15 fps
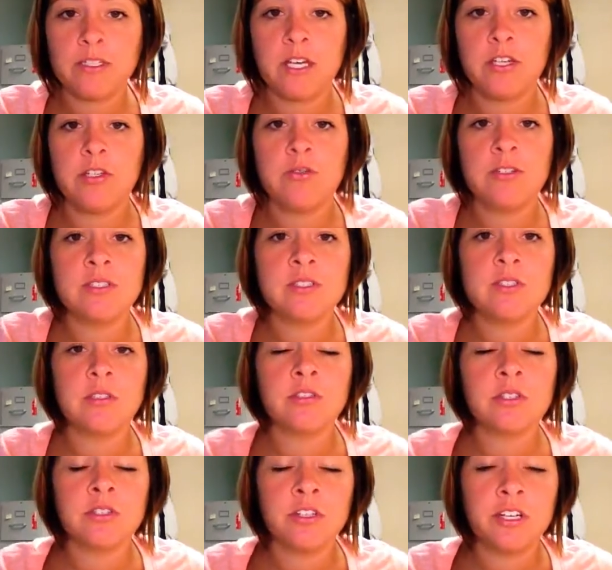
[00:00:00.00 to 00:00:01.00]
done. You can
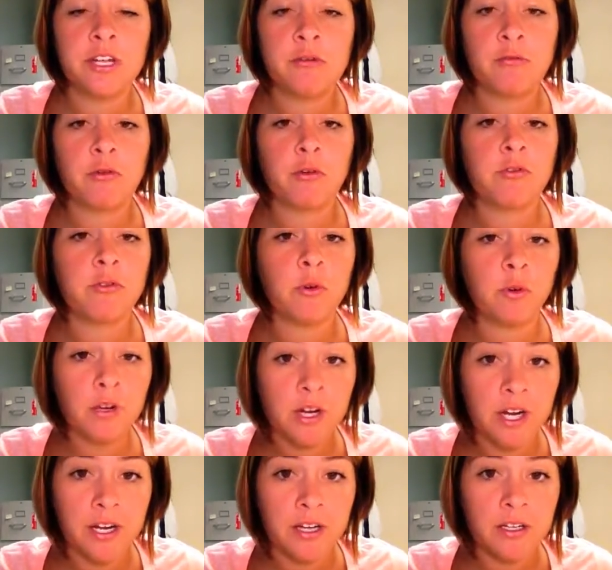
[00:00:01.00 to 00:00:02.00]
still turn it in for full
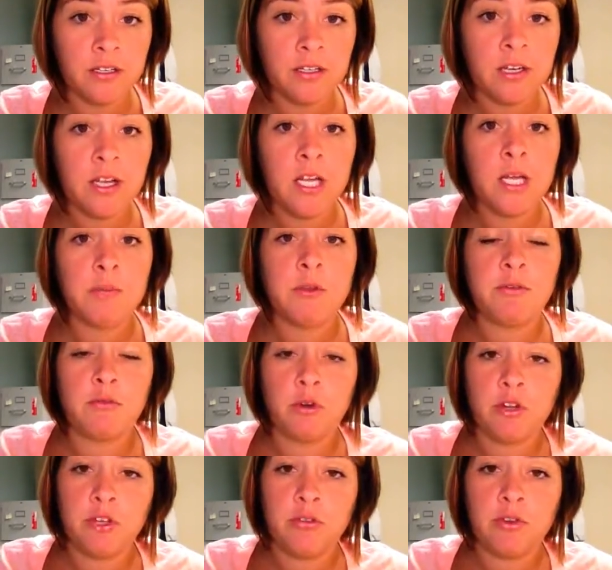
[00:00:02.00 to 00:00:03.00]
credit
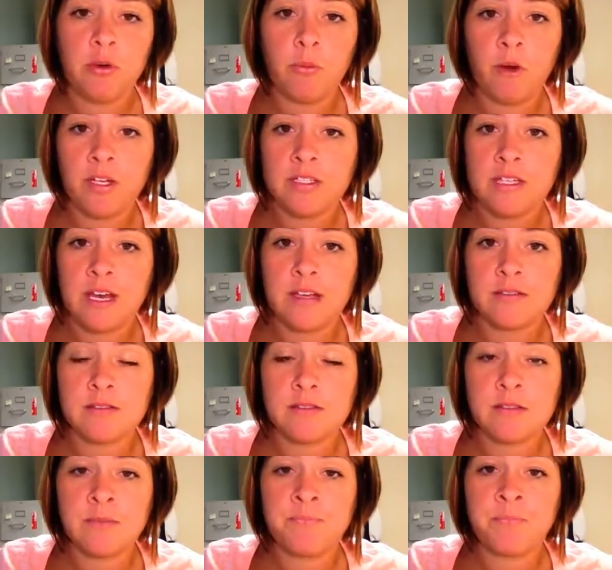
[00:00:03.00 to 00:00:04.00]
before Unit 1
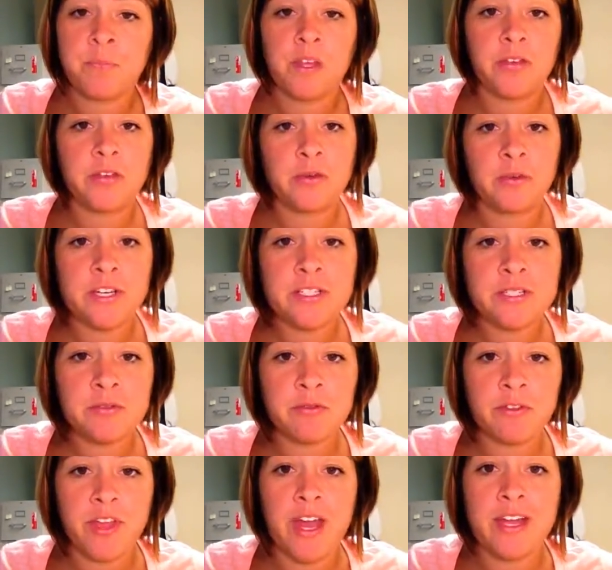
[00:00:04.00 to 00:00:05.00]
test. The reason
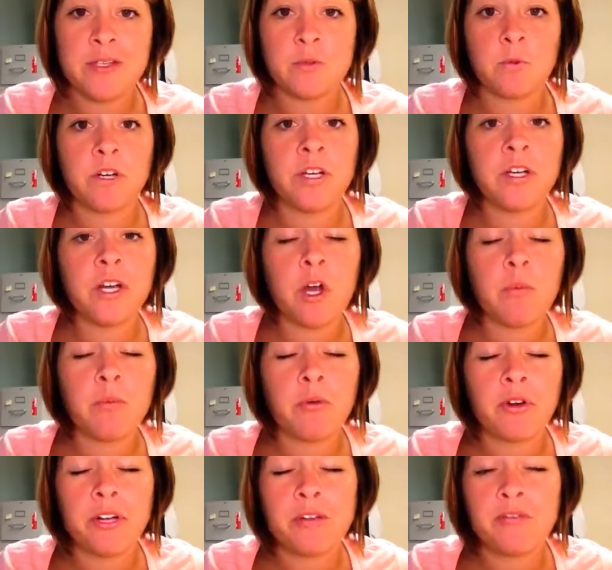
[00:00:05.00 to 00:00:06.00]
for that is we're going to go
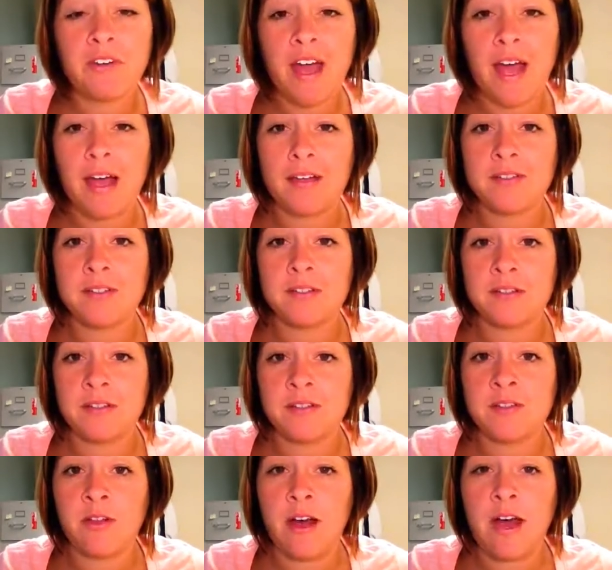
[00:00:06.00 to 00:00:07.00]
pretty fast in
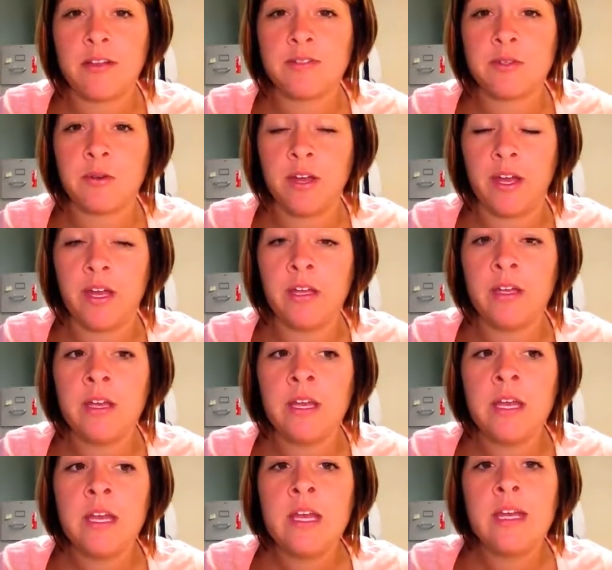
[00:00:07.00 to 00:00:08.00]
this class, okay?
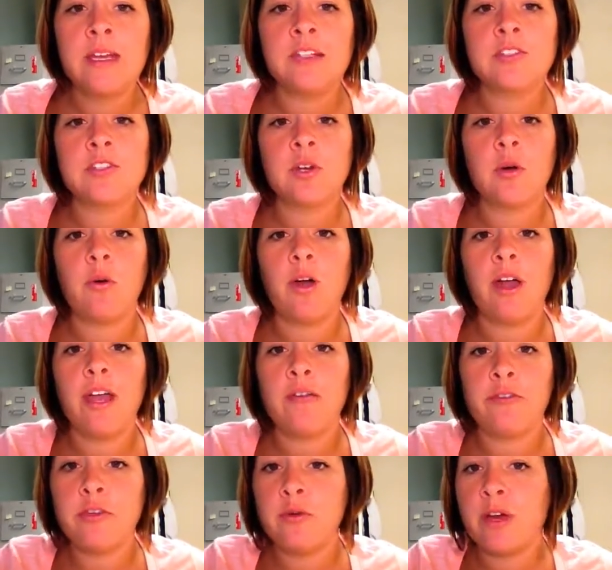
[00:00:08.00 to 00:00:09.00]
And so
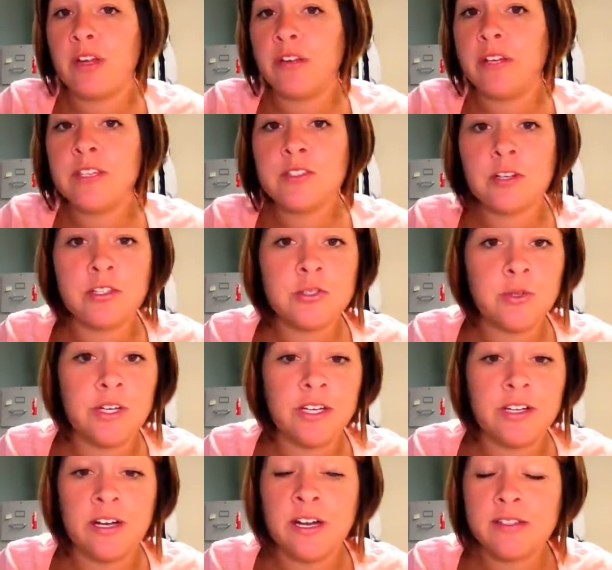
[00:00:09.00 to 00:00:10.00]
if you at least are doing
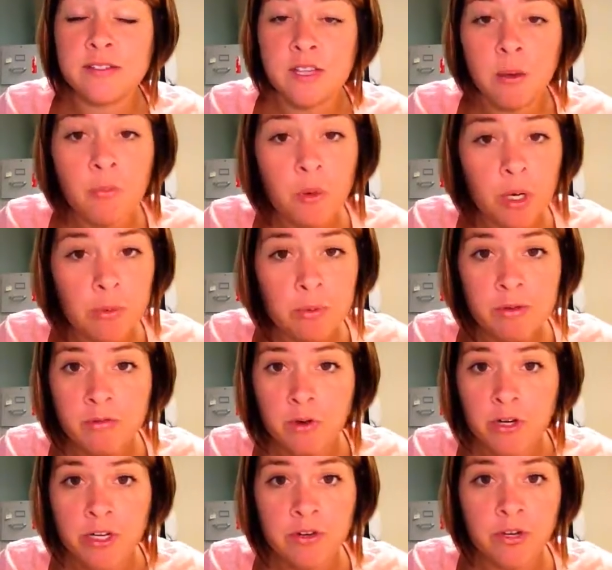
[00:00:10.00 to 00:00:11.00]
it at some point
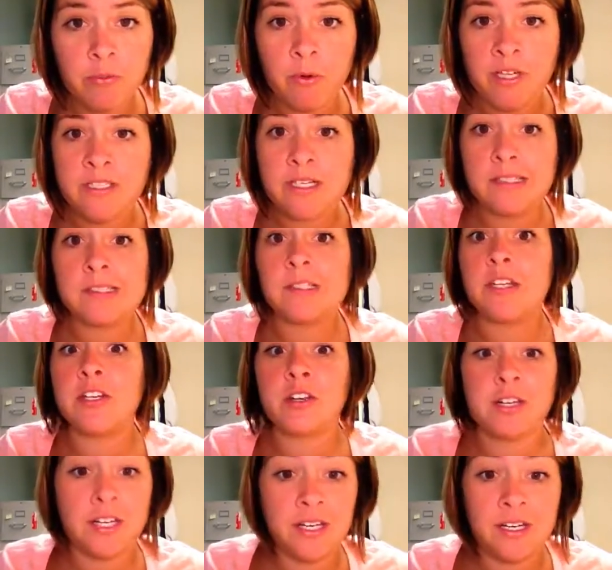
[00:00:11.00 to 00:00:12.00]
before Unit 1 test, then
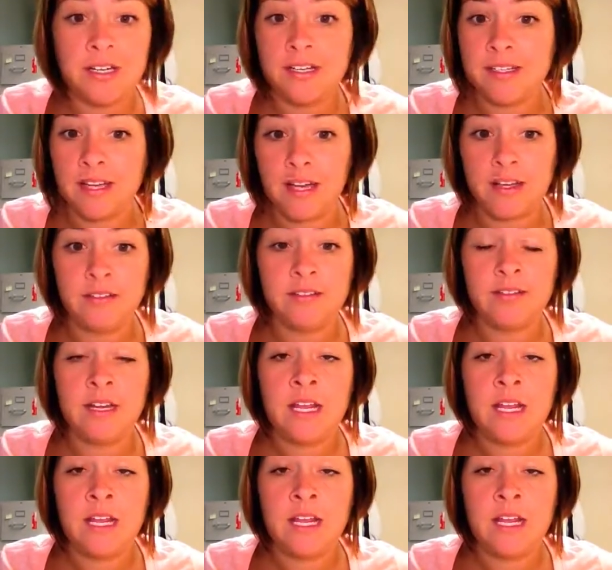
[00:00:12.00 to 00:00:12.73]
you're getting it done.